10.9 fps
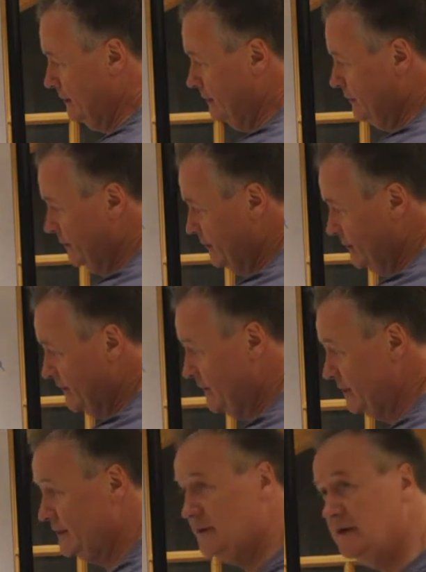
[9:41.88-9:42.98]
Obviously the
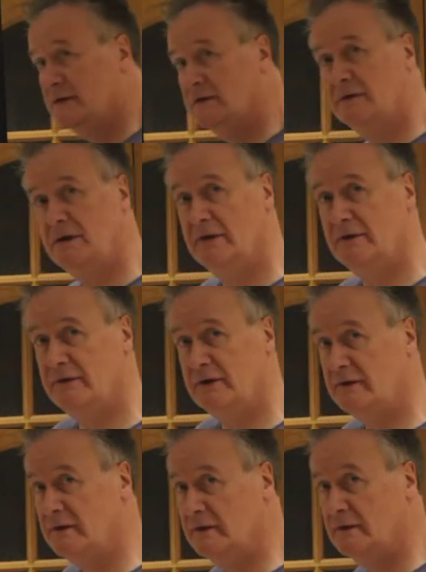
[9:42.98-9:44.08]
side chain doesn't get
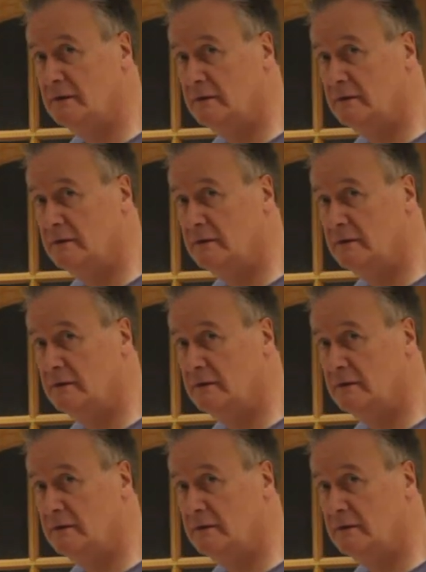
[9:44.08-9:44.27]
affected